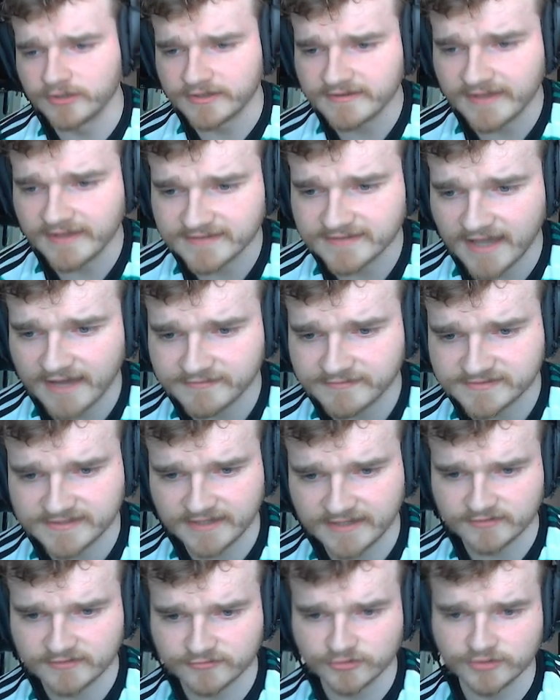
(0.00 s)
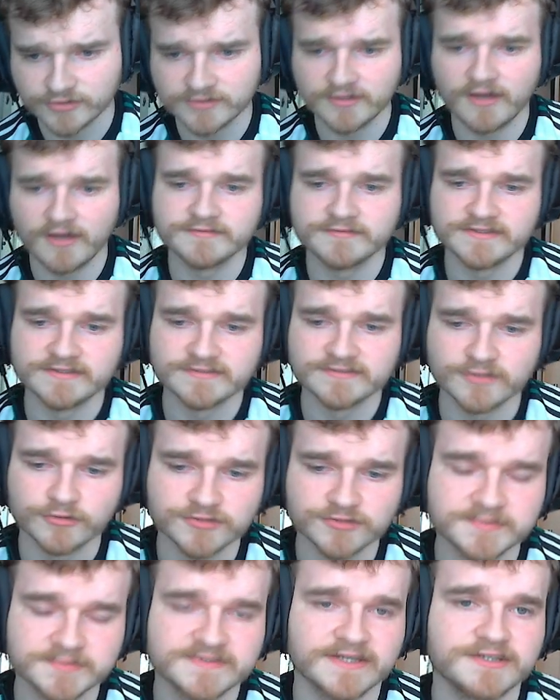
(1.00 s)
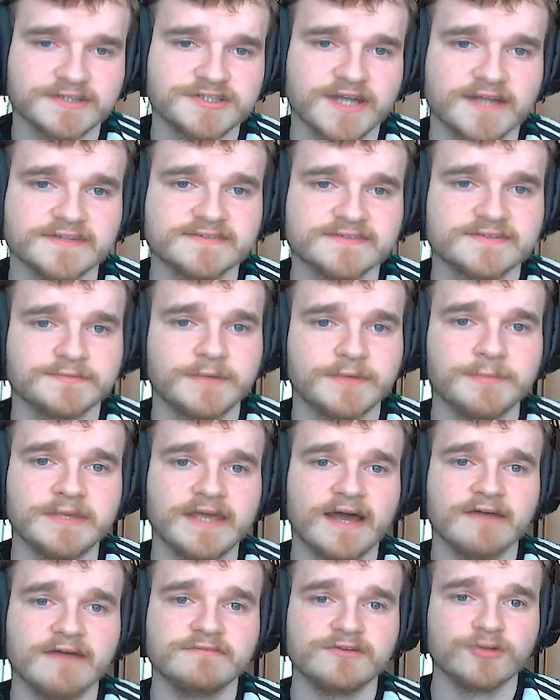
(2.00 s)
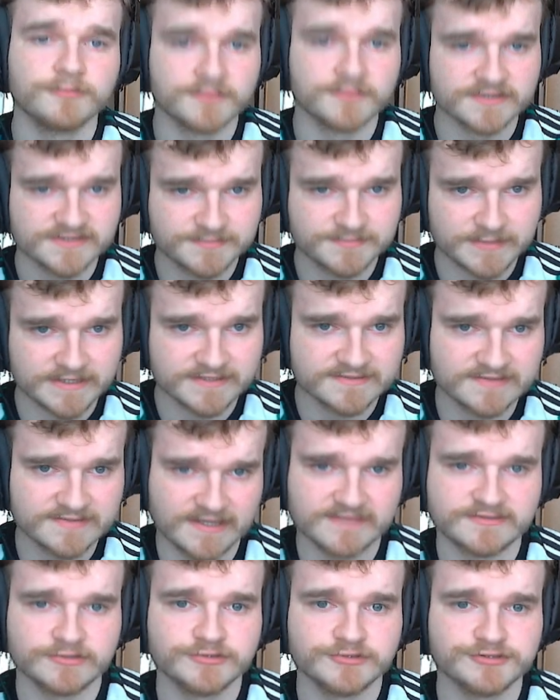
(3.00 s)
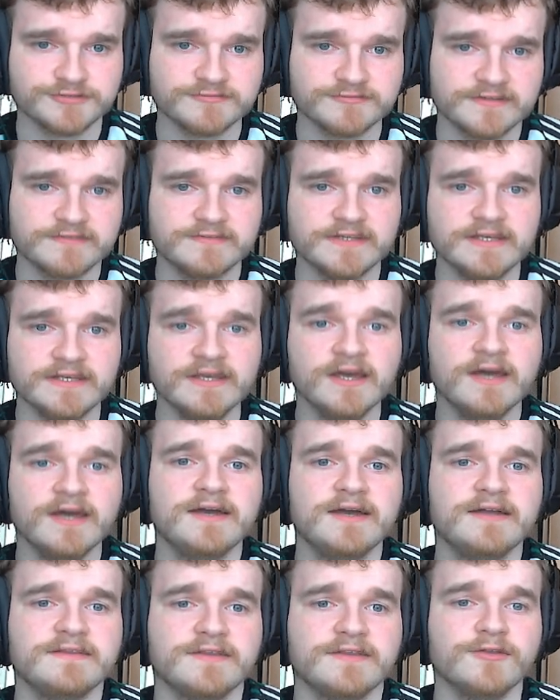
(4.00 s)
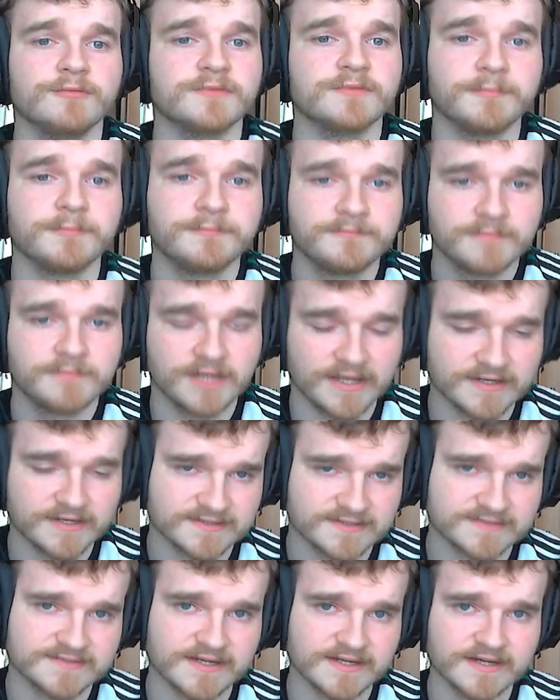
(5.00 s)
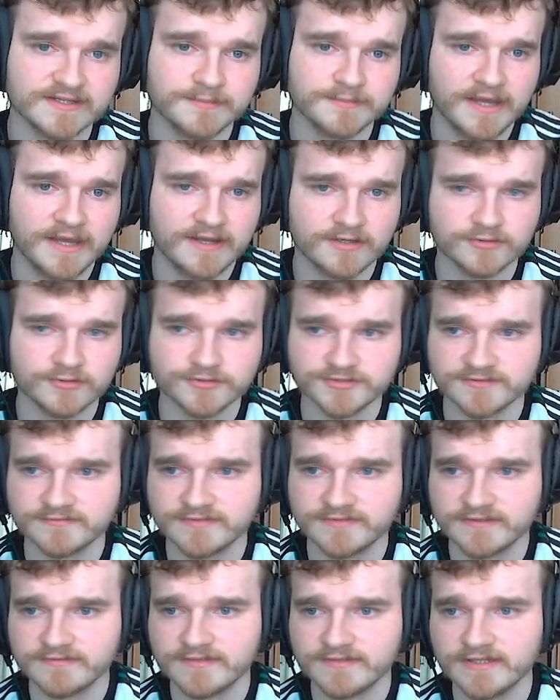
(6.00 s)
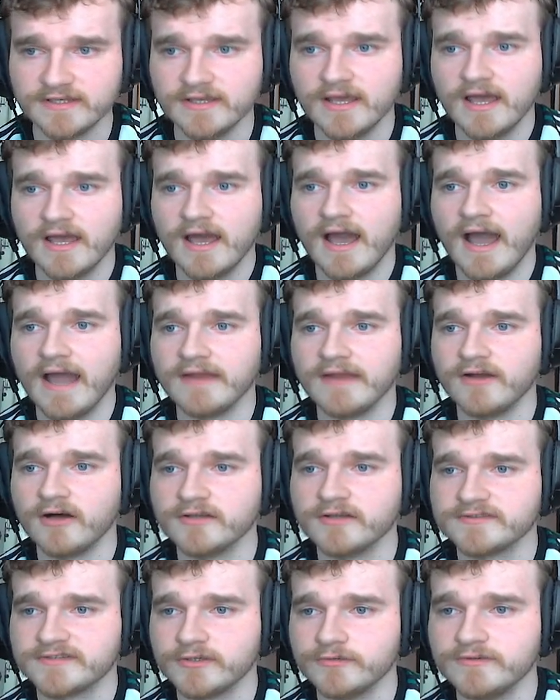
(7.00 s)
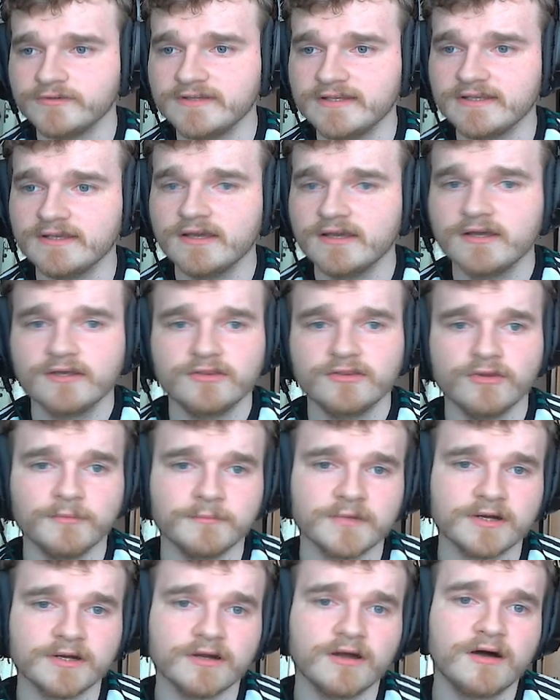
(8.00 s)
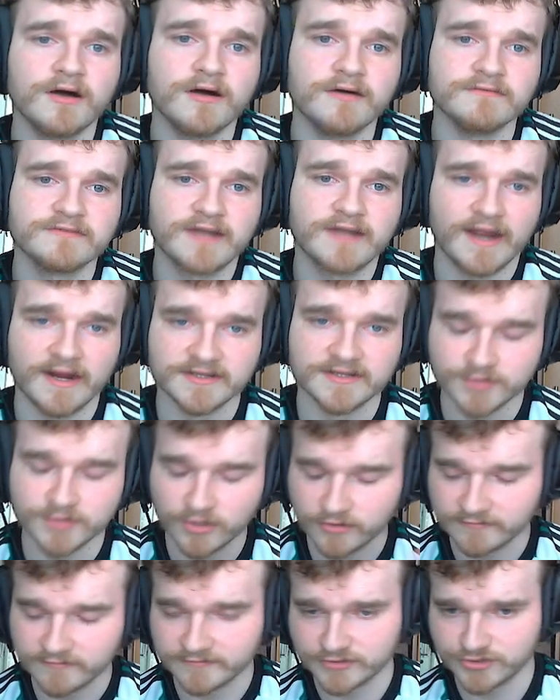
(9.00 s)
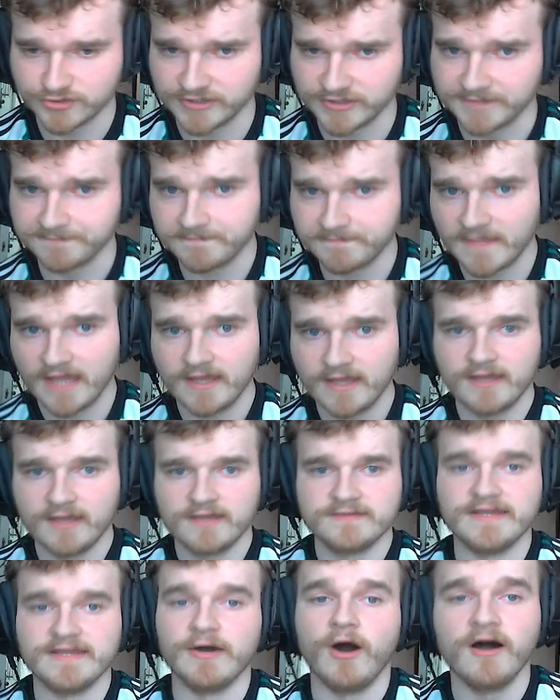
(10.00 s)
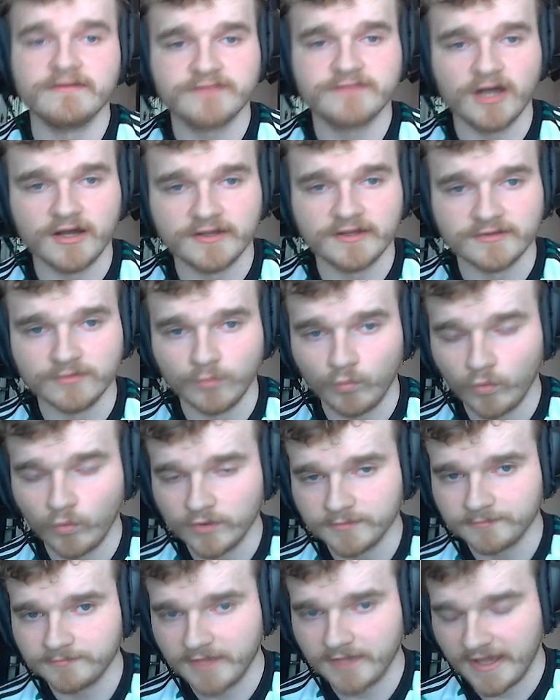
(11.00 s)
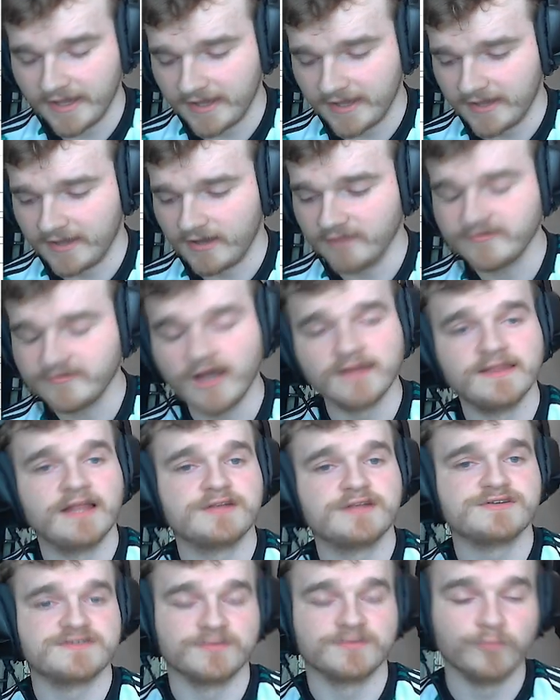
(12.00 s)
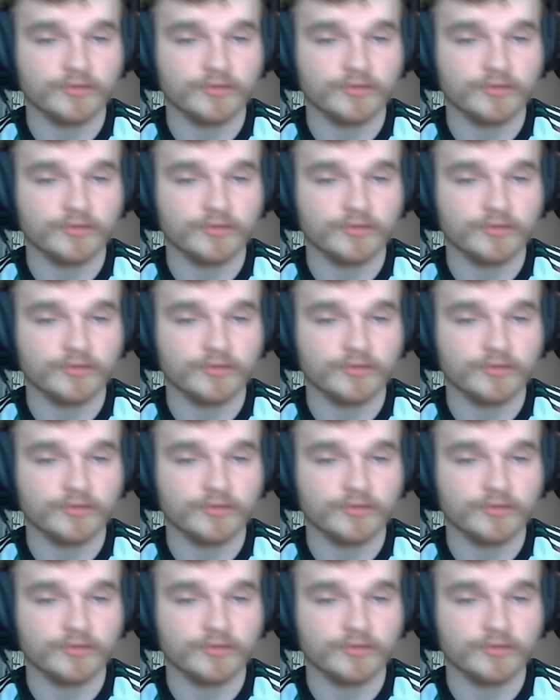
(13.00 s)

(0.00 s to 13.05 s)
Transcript: takes half a second to run. Obviously there's a 100% chance when we have the number of spins as 150, the number of players that start in the pack 150, and also the number of cards we're looking for 3. Now I've gotten legends in 1